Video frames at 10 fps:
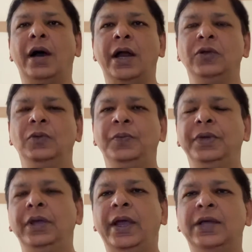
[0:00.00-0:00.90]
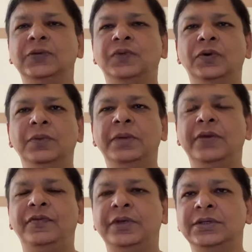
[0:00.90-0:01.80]
RUP has four main
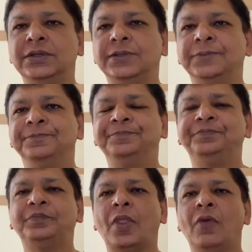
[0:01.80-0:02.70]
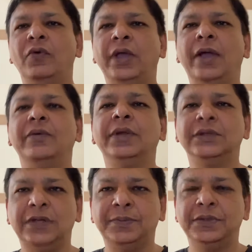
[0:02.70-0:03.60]
phases. We have
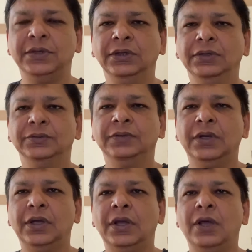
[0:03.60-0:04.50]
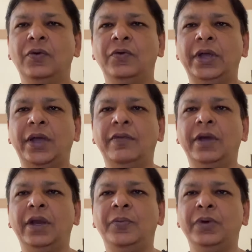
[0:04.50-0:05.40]
inception, we have
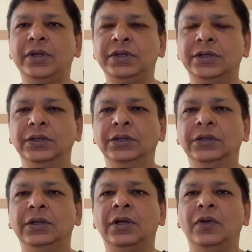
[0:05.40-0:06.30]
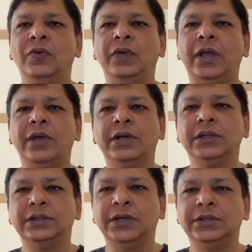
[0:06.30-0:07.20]
elaboration, we have
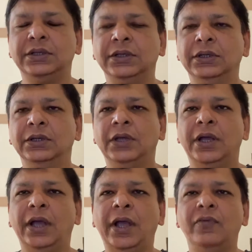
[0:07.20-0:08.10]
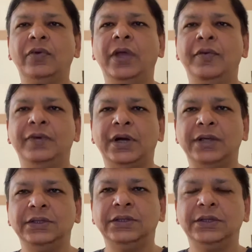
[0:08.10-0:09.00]
construction and we have
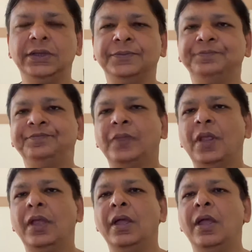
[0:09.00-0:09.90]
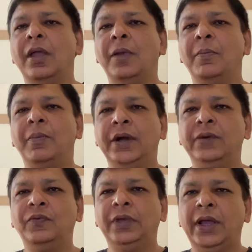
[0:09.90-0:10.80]
transition
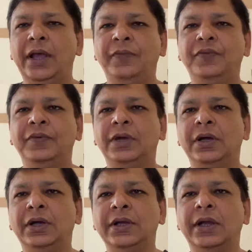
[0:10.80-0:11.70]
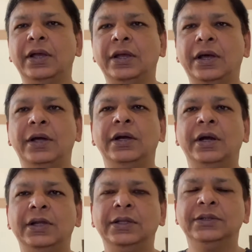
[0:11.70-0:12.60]
but we have another